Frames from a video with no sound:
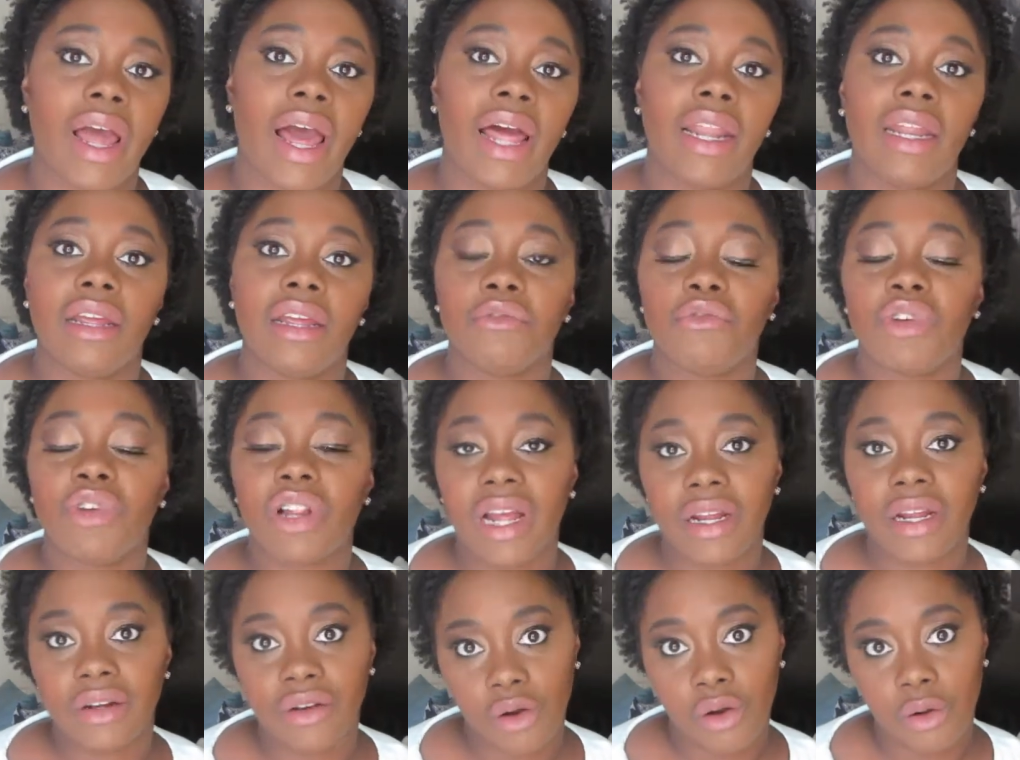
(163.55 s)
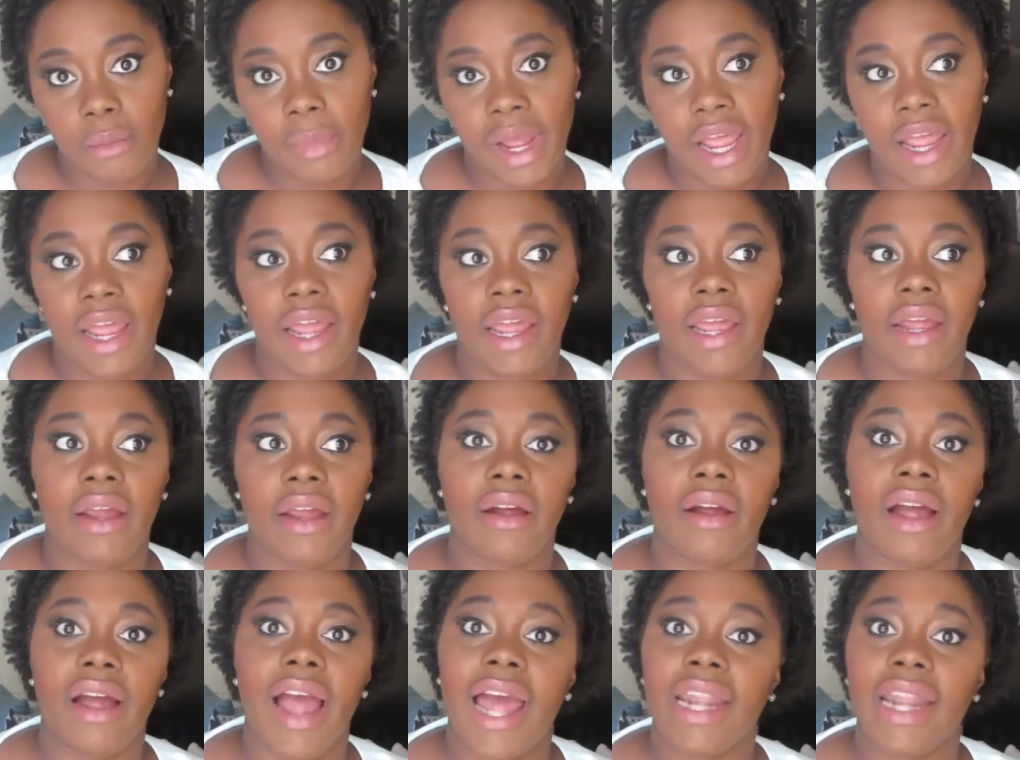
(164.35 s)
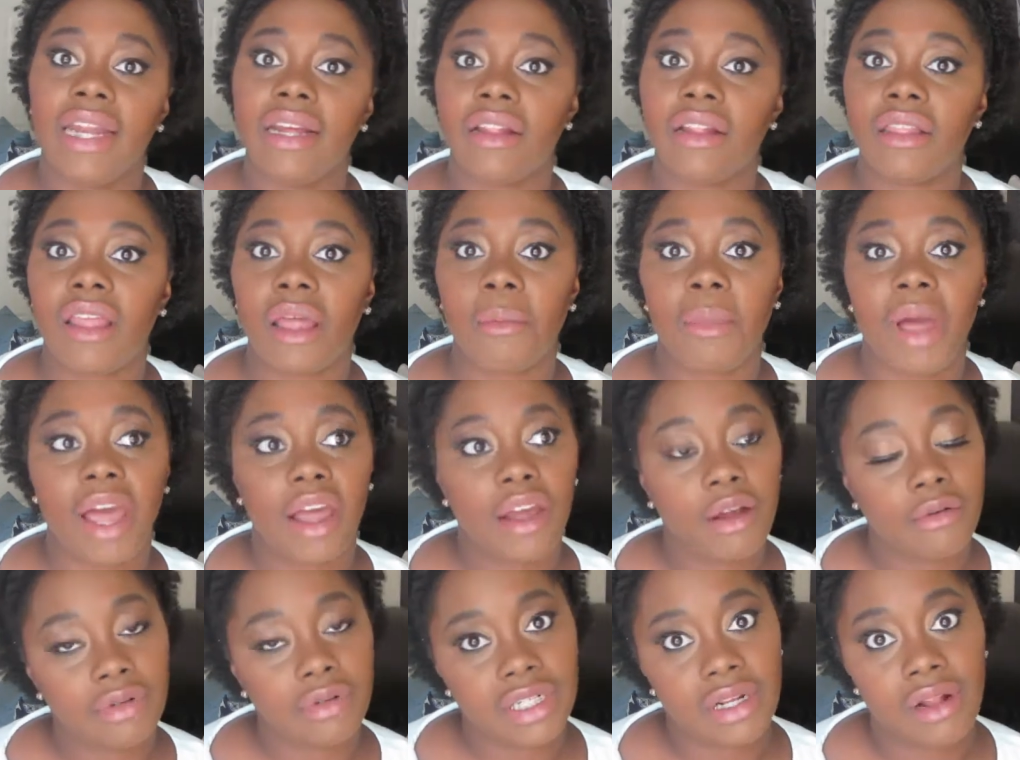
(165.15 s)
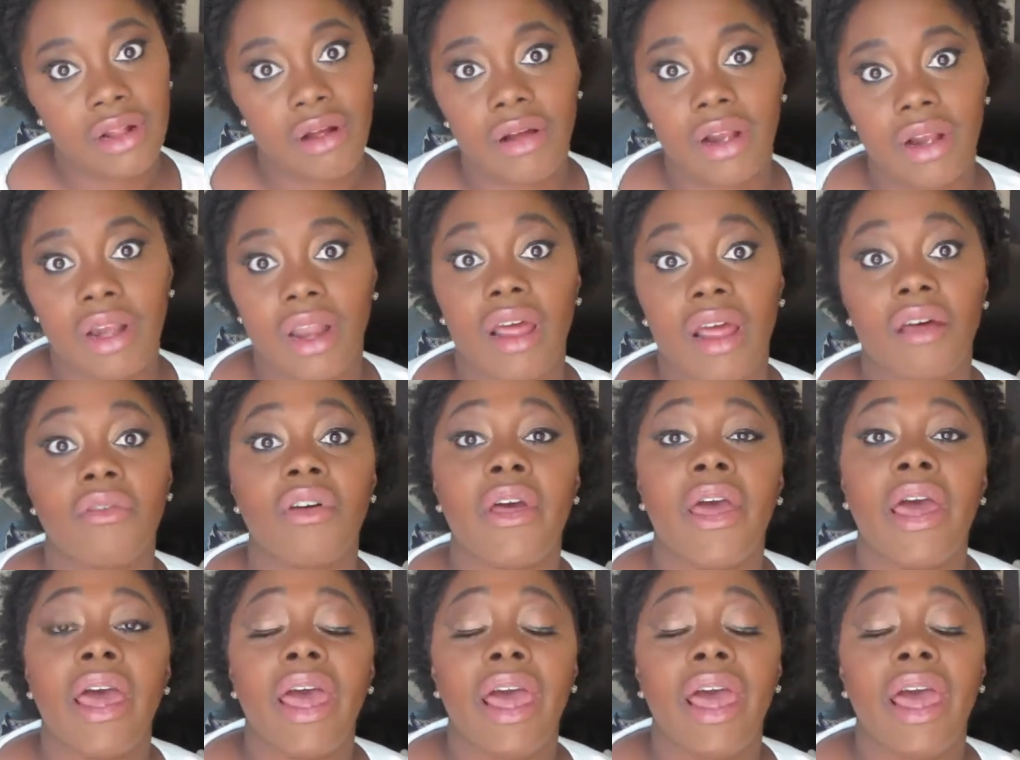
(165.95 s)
I didn't feel like doing my hair. I didn't think my hair was long enough.